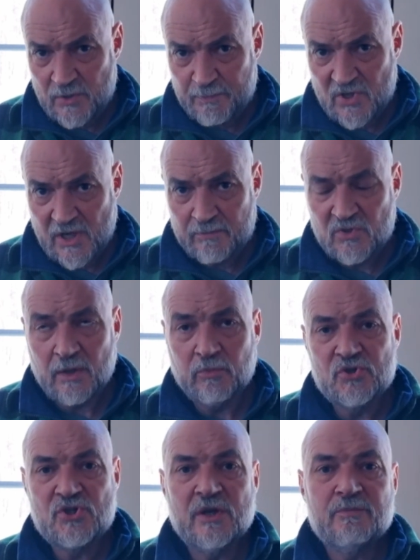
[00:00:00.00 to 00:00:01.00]
chipped up,
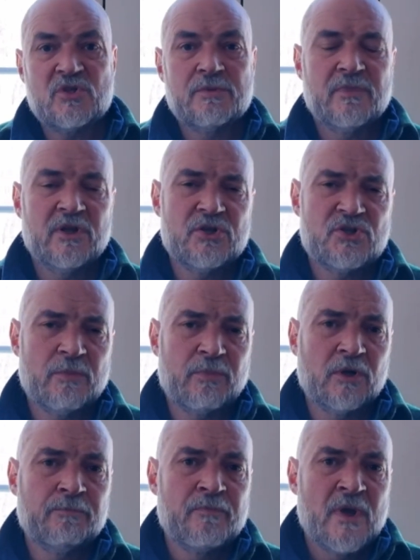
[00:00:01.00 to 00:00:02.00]
double chipped in a
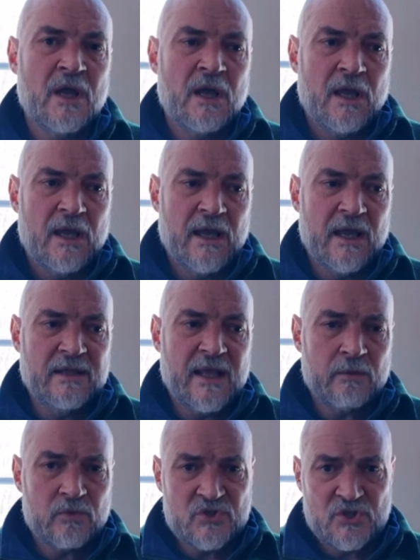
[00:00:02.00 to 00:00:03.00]
chipper.
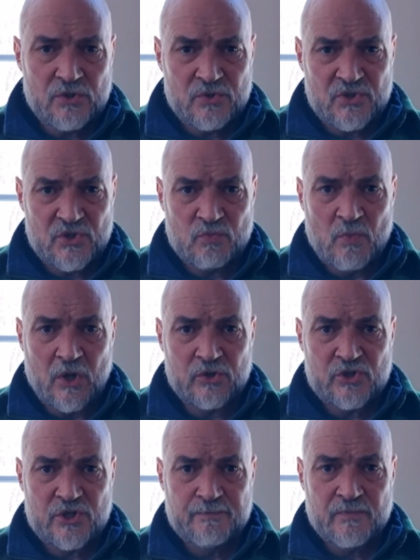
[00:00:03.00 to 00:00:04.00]
And that was used as
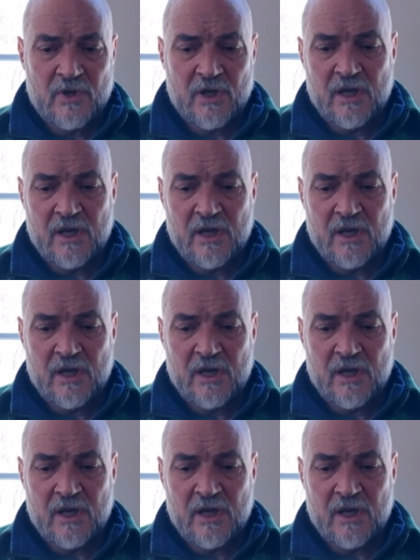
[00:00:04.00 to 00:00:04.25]
mulch.